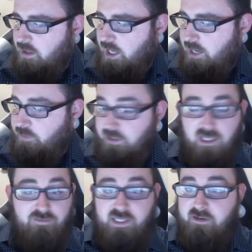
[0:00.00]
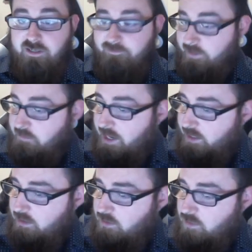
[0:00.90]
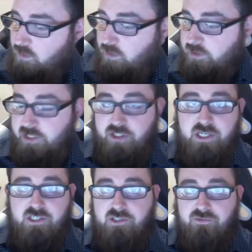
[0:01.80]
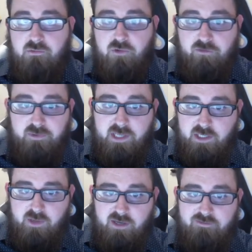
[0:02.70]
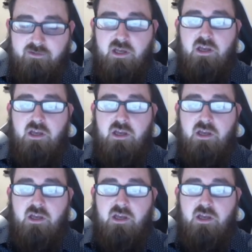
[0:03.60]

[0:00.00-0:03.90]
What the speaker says: I would love to hear any feedback or suggestions for improvement that you have.